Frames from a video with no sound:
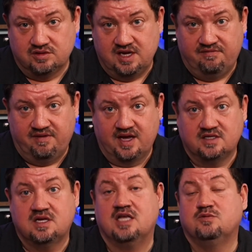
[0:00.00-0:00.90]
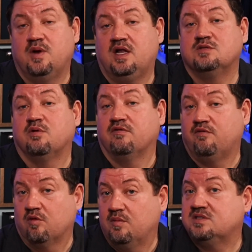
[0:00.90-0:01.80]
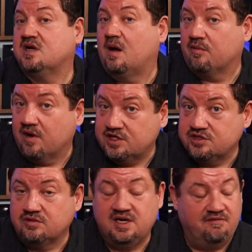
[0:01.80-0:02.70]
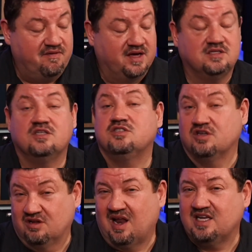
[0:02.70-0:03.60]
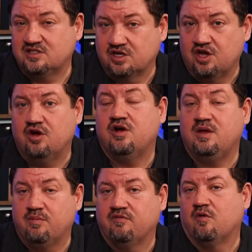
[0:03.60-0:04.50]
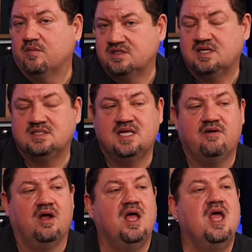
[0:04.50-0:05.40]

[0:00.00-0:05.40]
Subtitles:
defects as well as performance and operational defects like security, performance, etc.